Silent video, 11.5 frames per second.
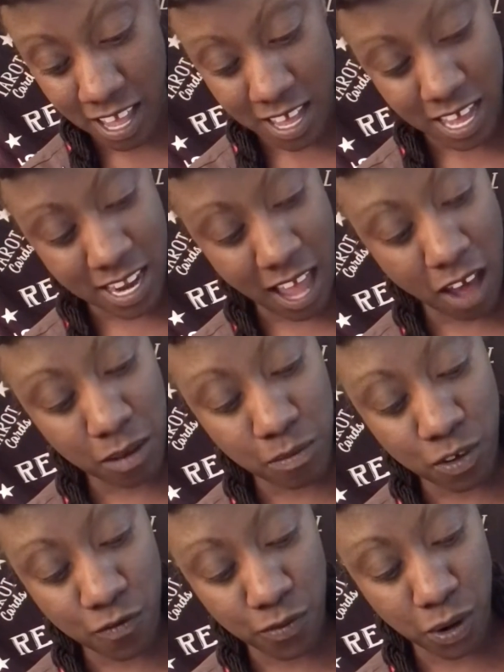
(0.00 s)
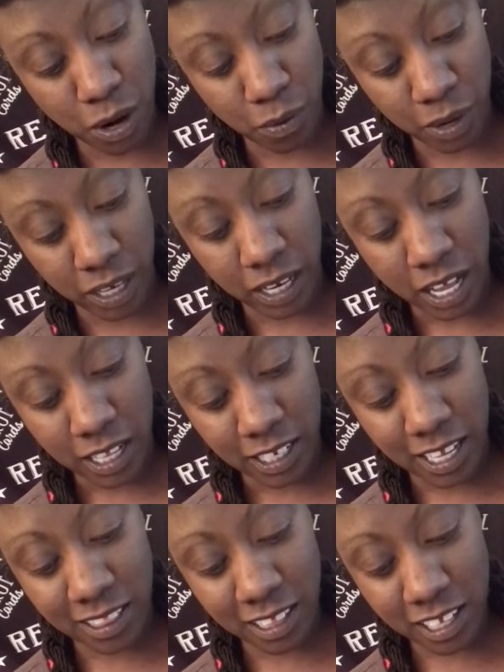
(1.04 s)
and how to move forward.
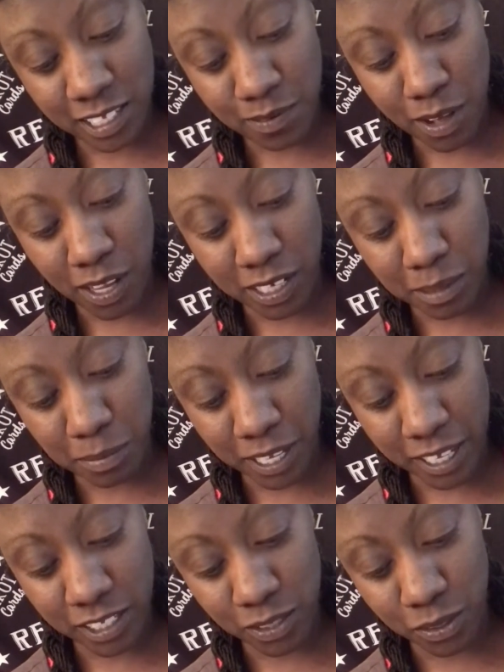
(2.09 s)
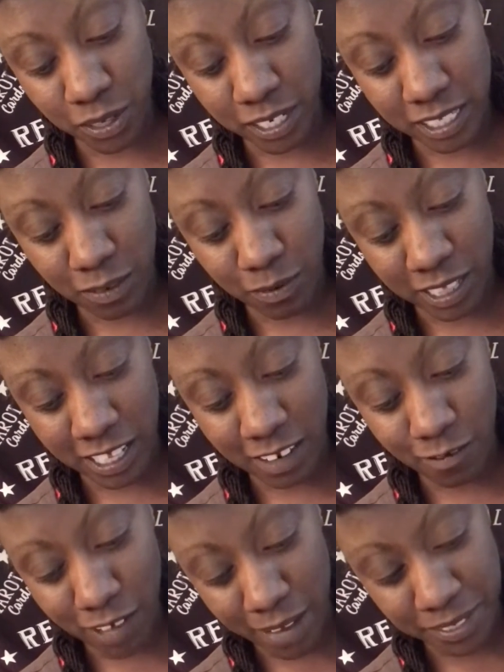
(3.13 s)
Let things fall into place, Taurus, and within
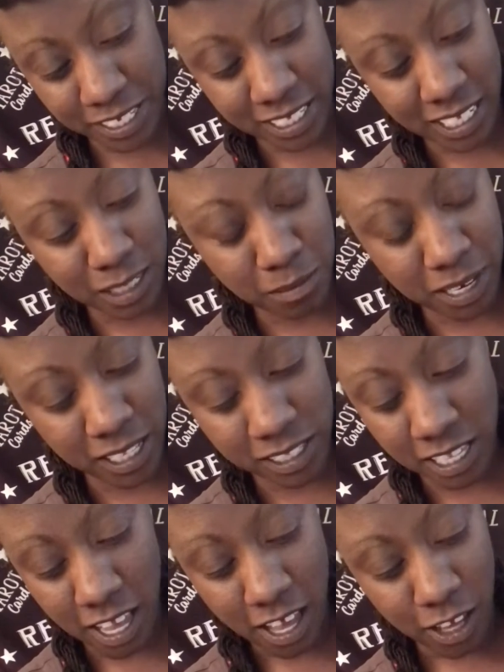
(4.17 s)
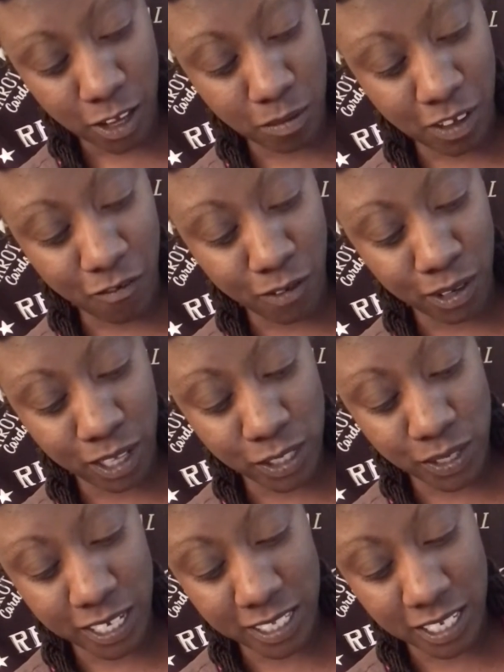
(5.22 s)
5 to 6 months, you'll be fully
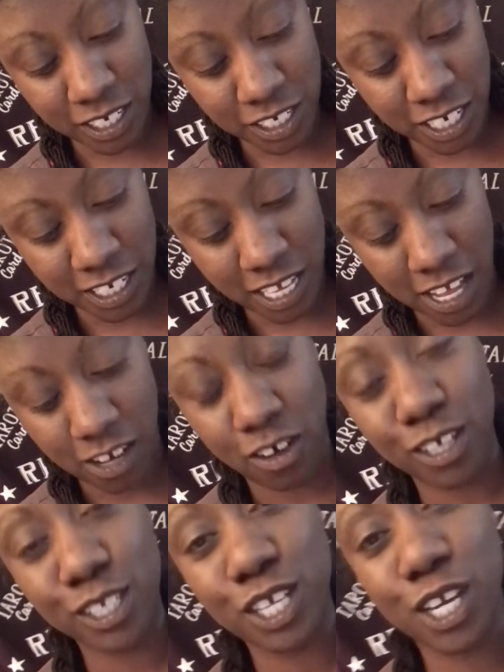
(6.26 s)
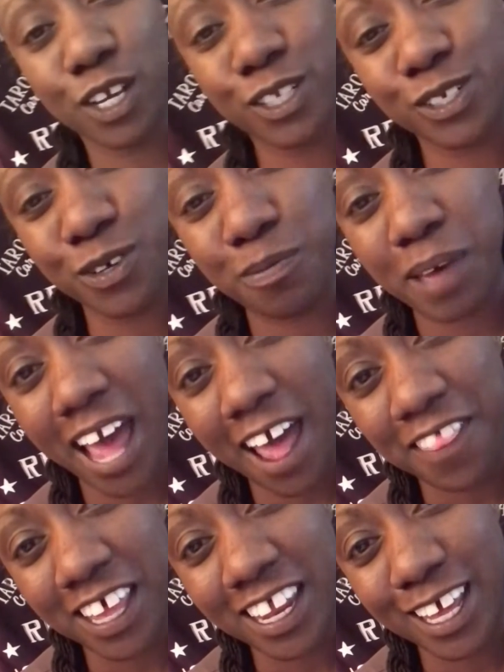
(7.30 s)
transitioned and onto your true path
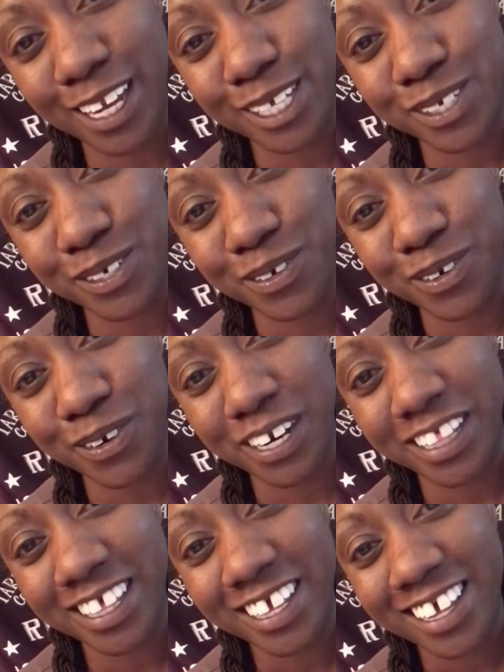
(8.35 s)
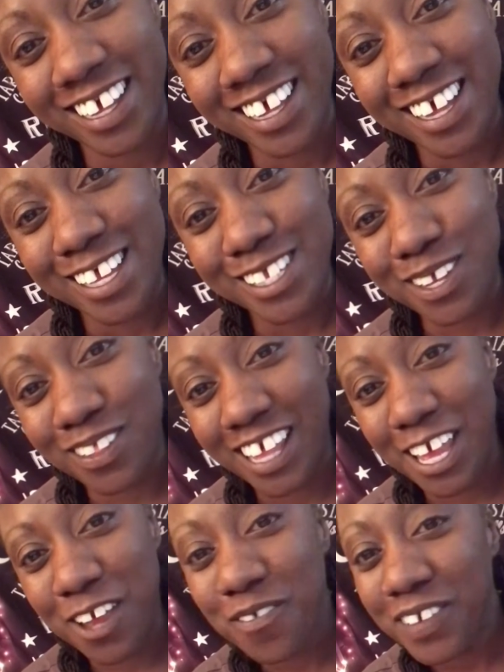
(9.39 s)
and headed true north. So
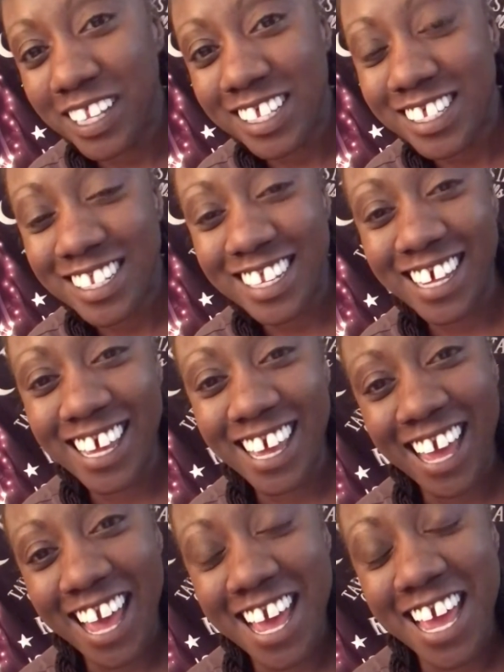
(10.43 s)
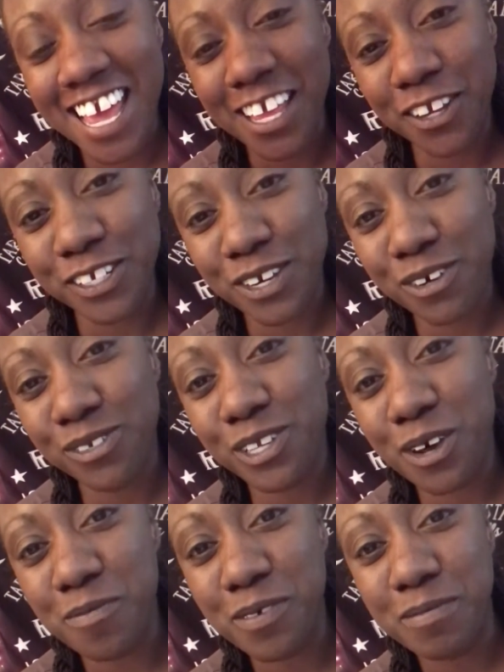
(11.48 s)
thank you for listening, and your
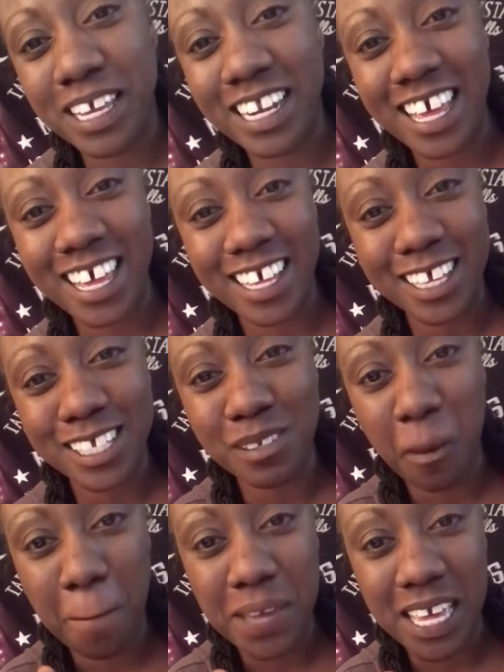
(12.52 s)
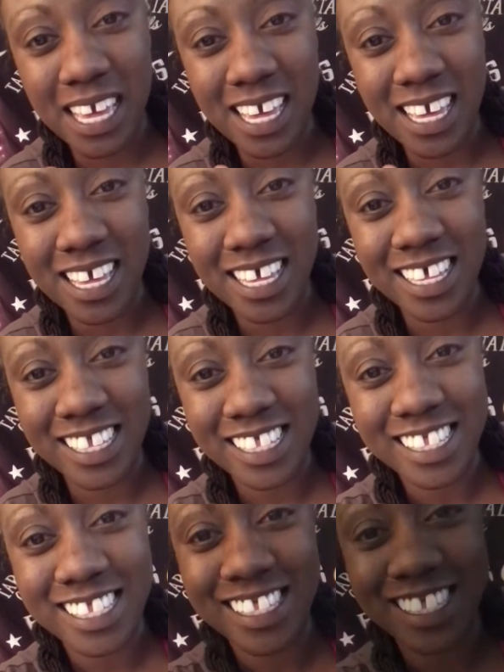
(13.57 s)
Horoscope will be next.
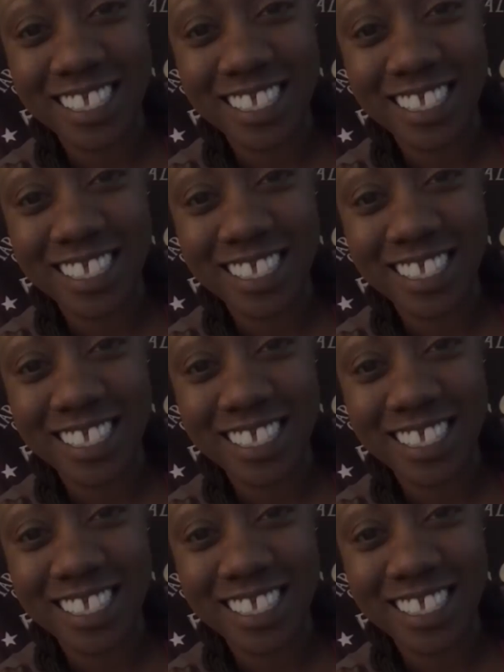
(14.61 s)
Peace.